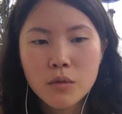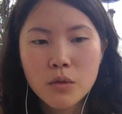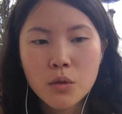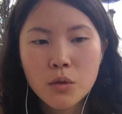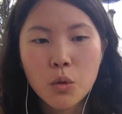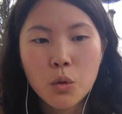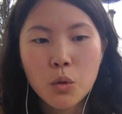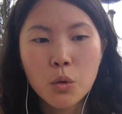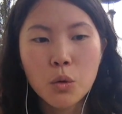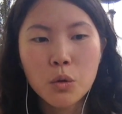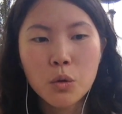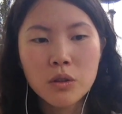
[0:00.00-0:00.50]

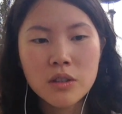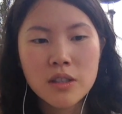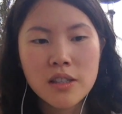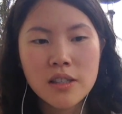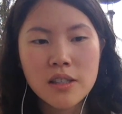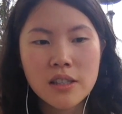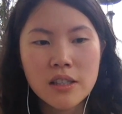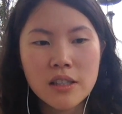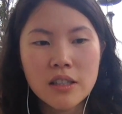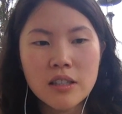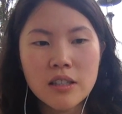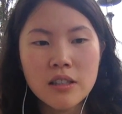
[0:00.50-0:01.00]
cool to
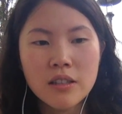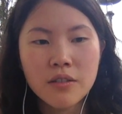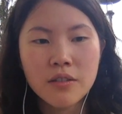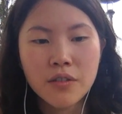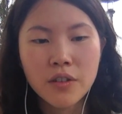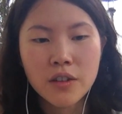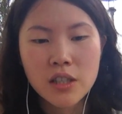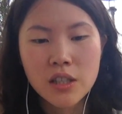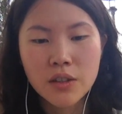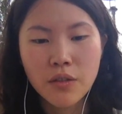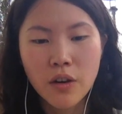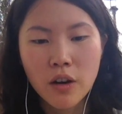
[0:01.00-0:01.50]
see,
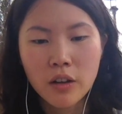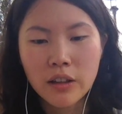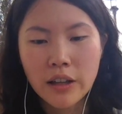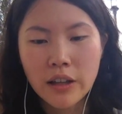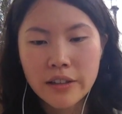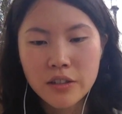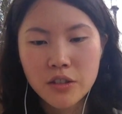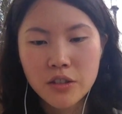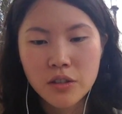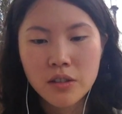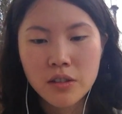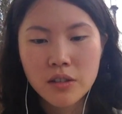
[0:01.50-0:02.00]
first of all,
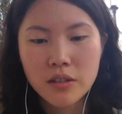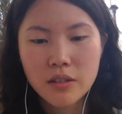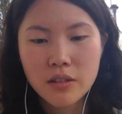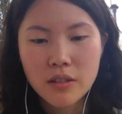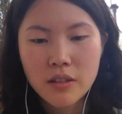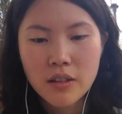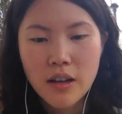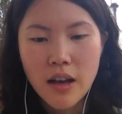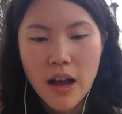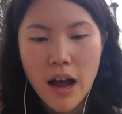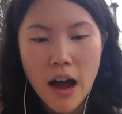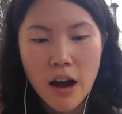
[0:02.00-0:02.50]
like just
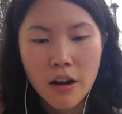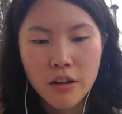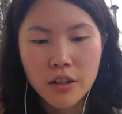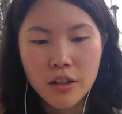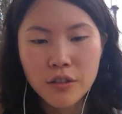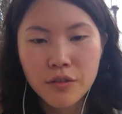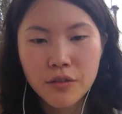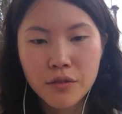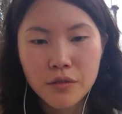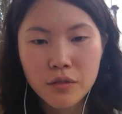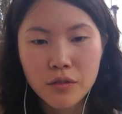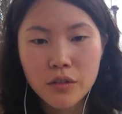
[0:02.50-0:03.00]
out
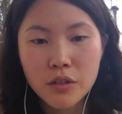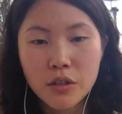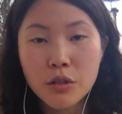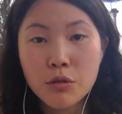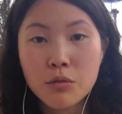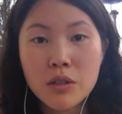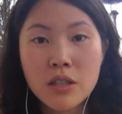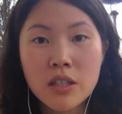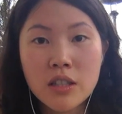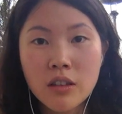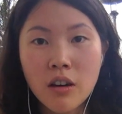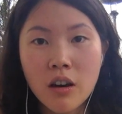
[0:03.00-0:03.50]
of
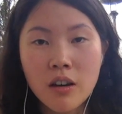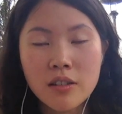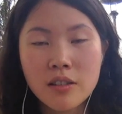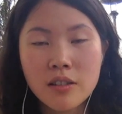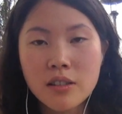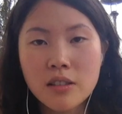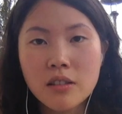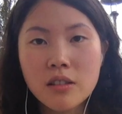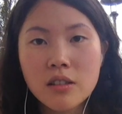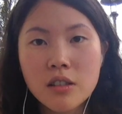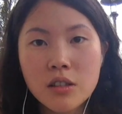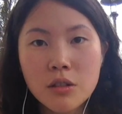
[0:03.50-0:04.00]
UT
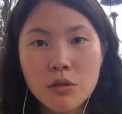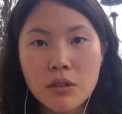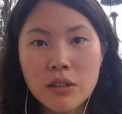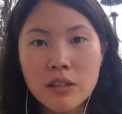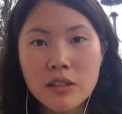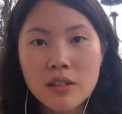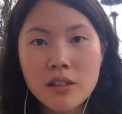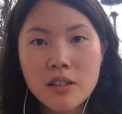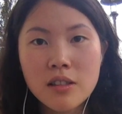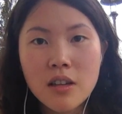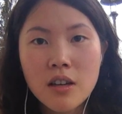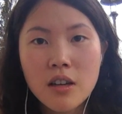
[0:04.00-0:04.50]
Austin
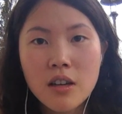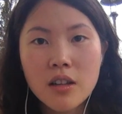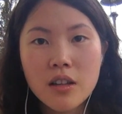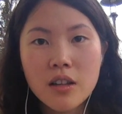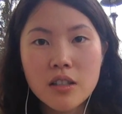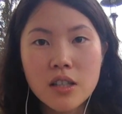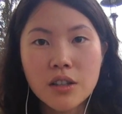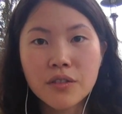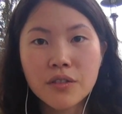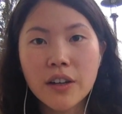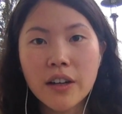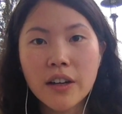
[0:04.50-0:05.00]
students, the
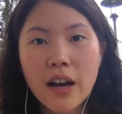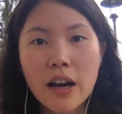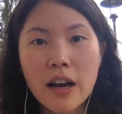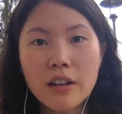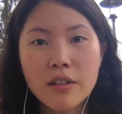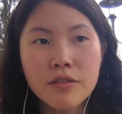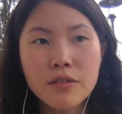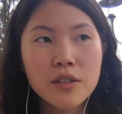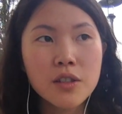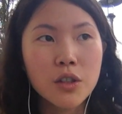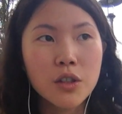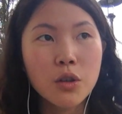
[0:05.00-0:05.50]
different kind
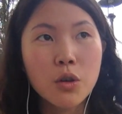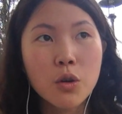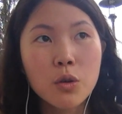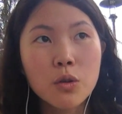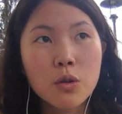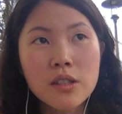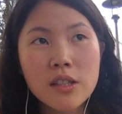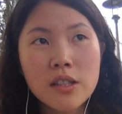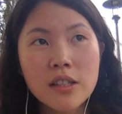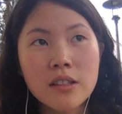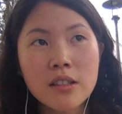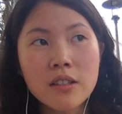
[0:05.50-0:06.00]
of
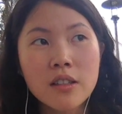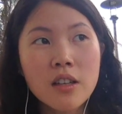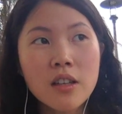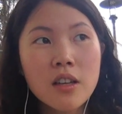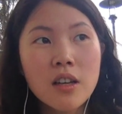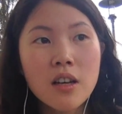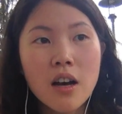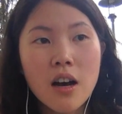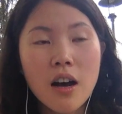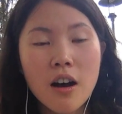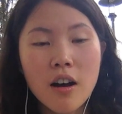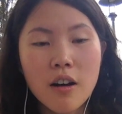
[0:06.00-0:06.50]
circles and
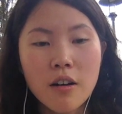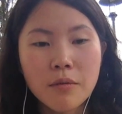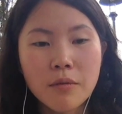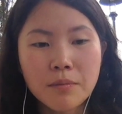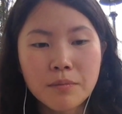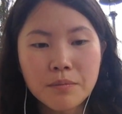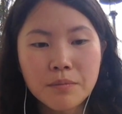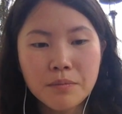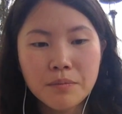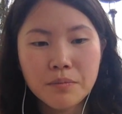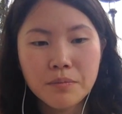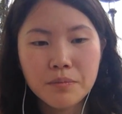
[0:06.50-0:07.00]

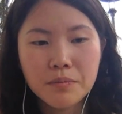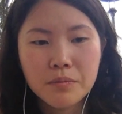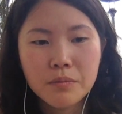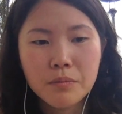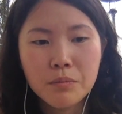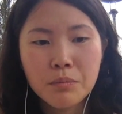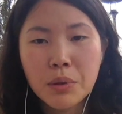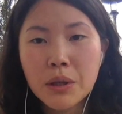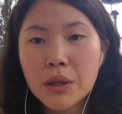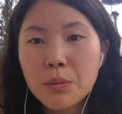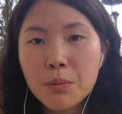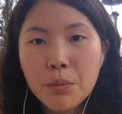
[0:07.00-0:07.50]

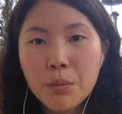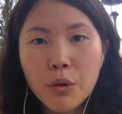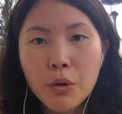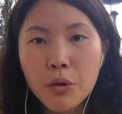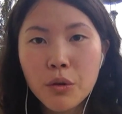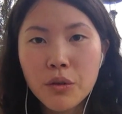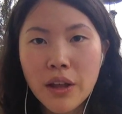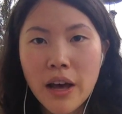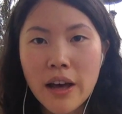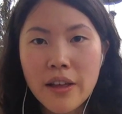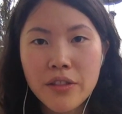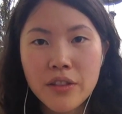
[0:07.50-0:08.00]
people
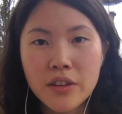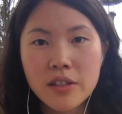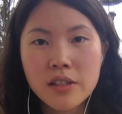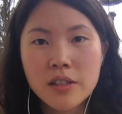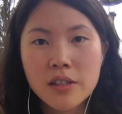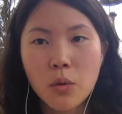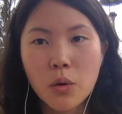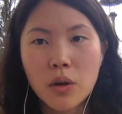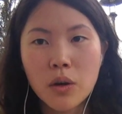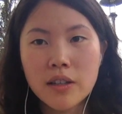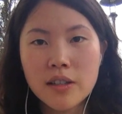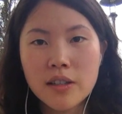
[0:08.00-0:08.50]
that this
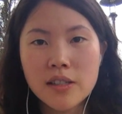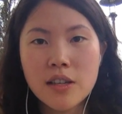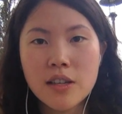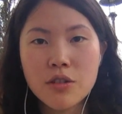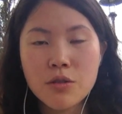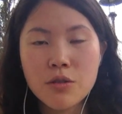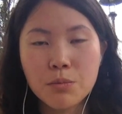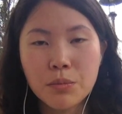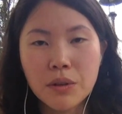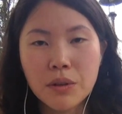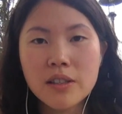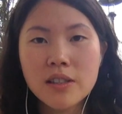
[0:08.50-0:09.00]

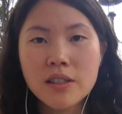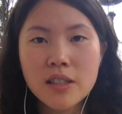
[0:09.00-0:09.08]
organization brings